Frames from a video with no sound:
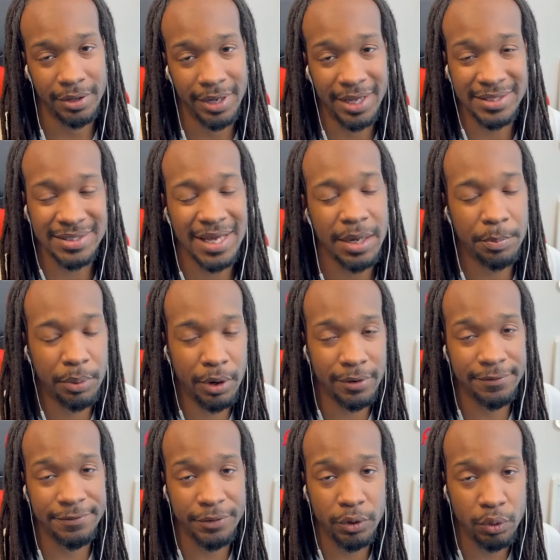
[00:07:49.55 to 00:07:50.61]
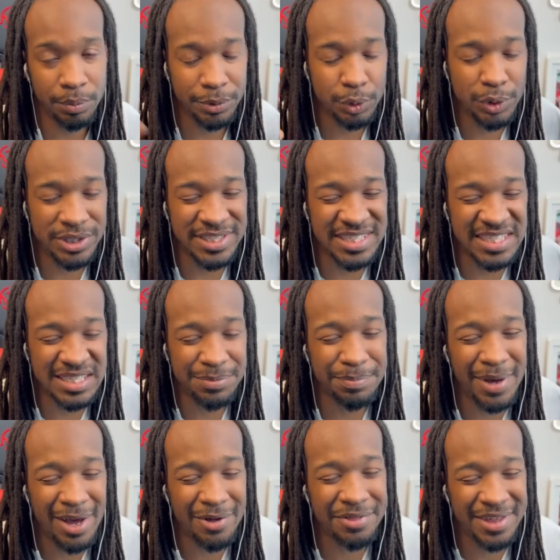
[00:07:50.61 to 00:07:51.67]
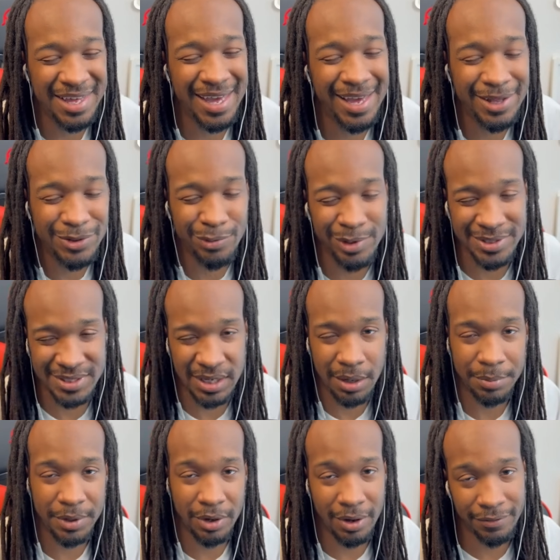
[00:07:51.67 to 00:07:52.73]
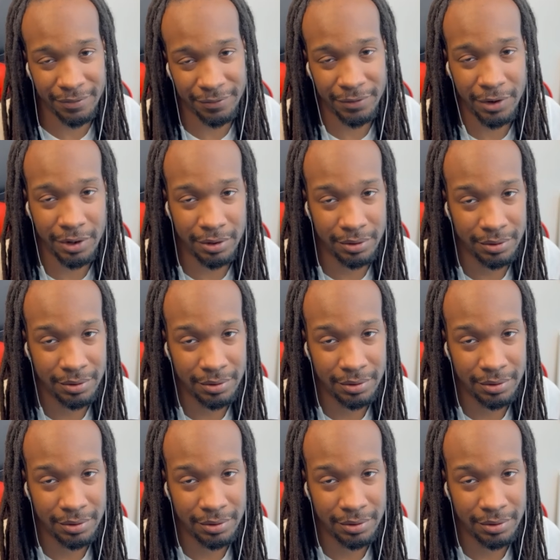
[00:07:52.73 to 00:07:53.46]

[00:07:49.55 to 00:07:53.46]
It's like perfume. You could smell the ignorance coming off of her.